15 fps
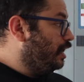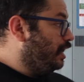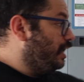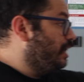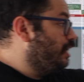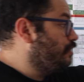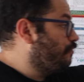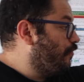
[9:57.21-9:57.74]

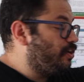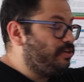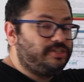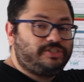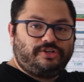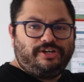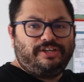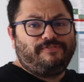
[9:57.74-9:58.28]
It is very
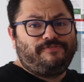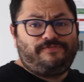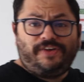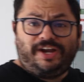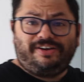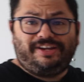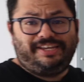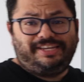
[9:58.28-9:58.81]
sturdy,
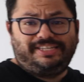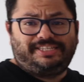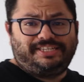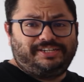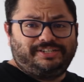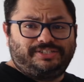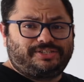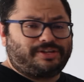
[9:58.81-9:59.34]
very easy
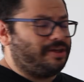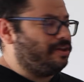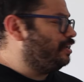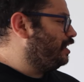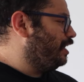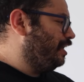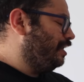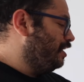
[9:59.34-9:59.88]
to install.
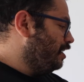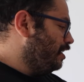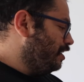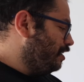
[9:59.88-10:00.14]
Again,